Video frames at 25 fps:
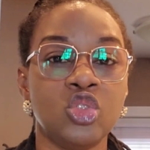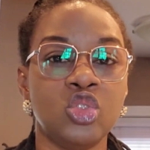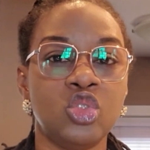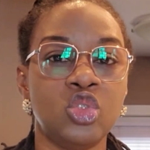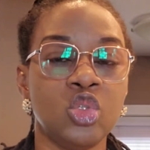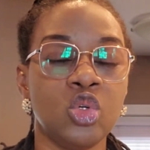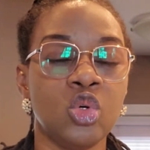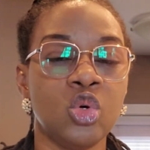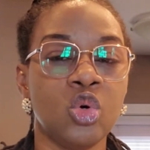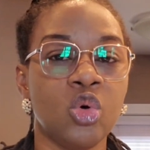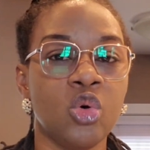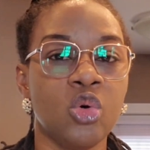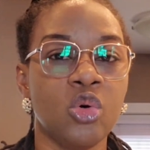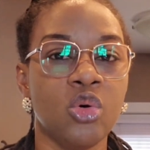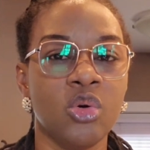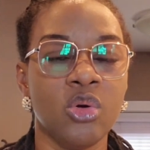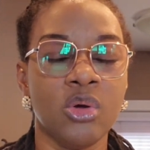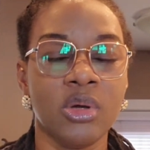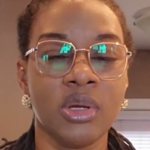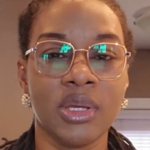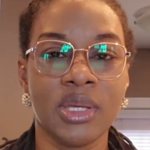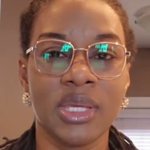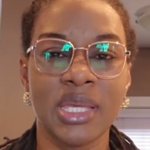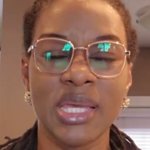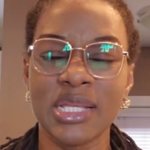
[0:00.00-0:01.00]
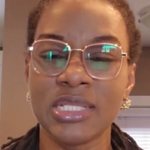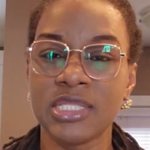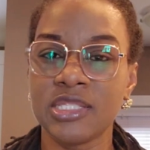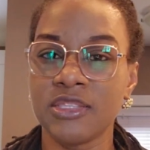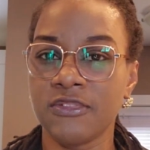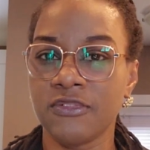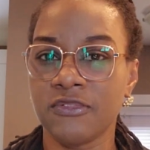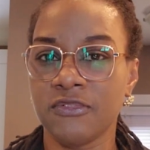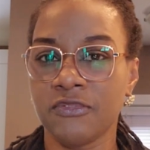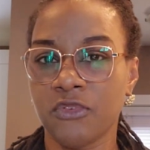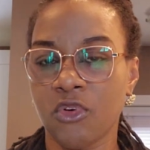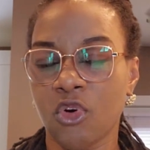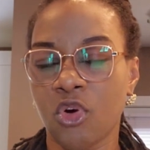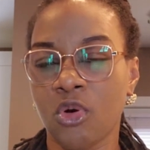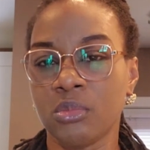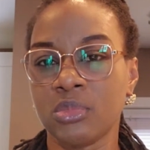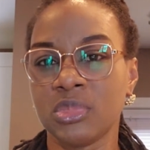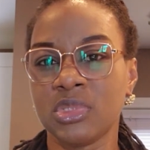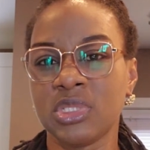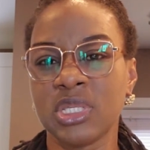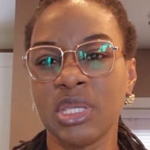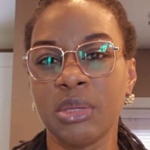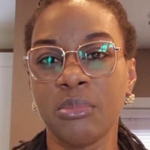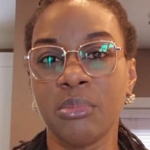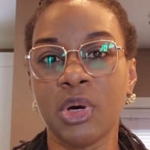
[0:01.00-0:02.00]
Do get
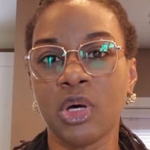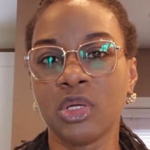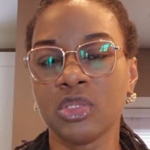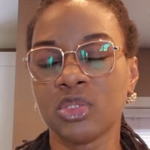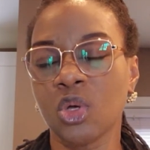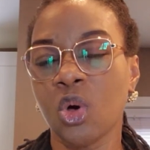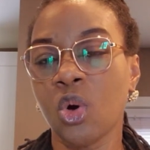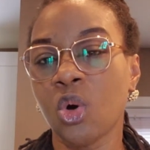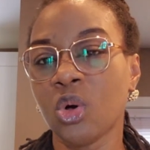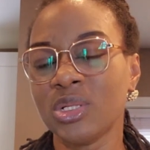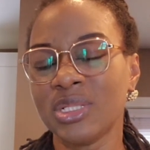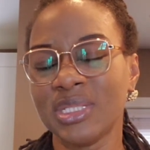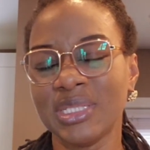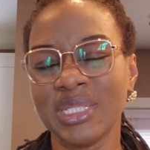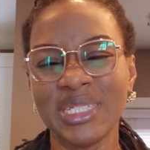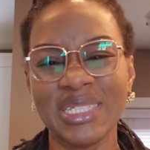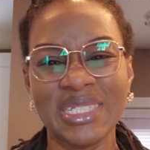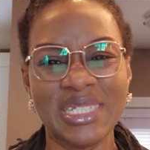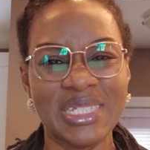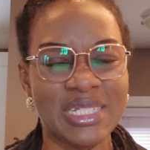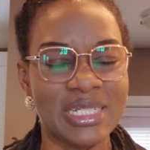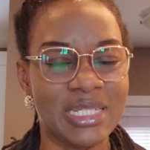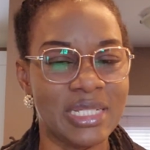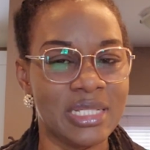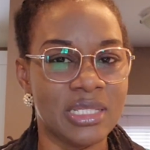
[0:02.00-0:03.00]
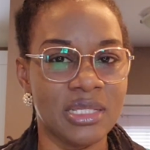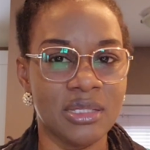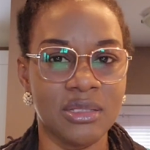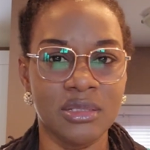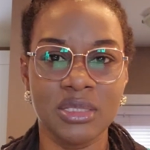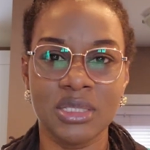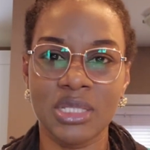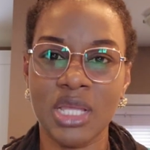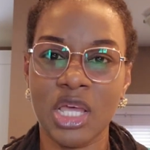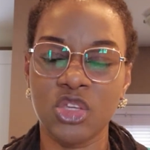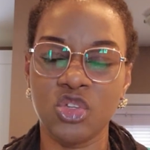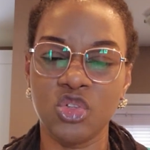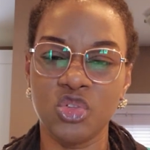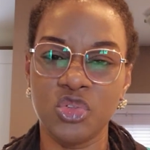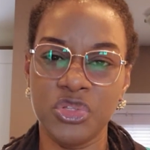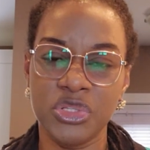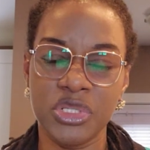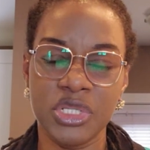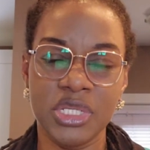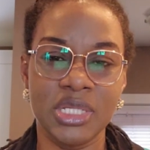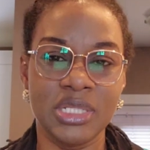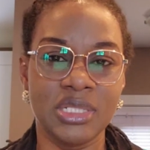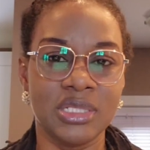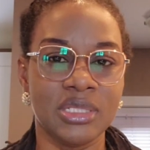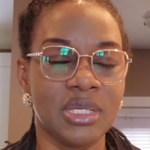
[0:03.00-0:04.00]
informed about all the details that you
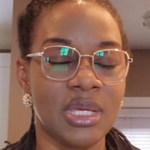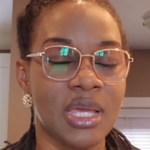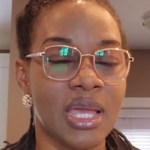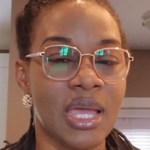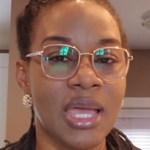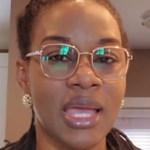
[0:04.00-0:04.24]
need.